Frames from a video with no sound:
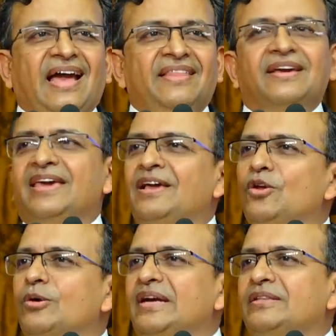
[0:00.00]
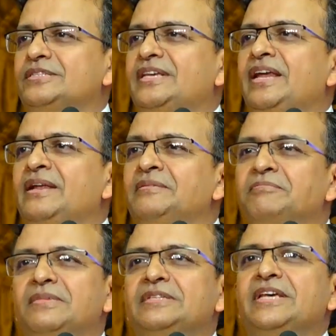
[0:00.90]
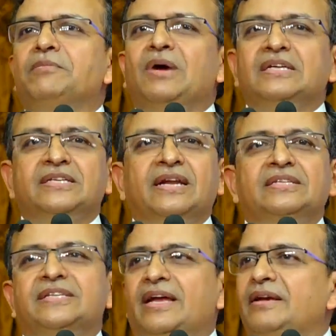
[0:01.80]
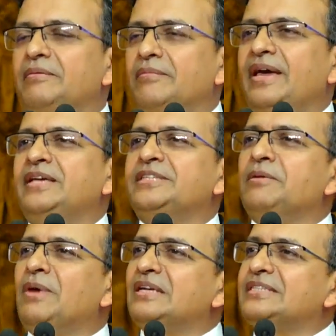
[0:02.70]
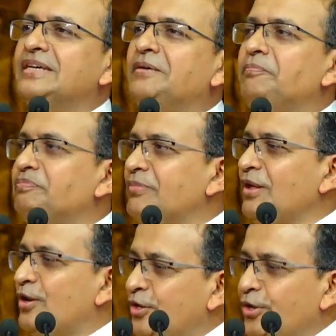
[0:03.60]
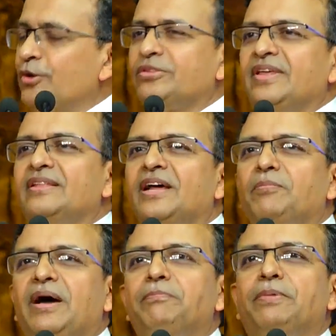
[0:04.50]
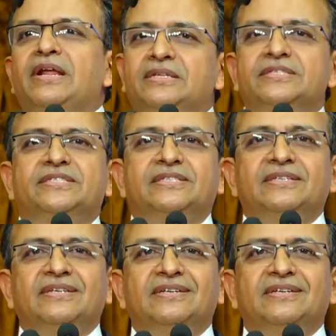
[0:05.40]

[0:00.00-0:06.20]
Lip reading: And the king looked at the Zen master and said, hey, Zen master, do you think that my prince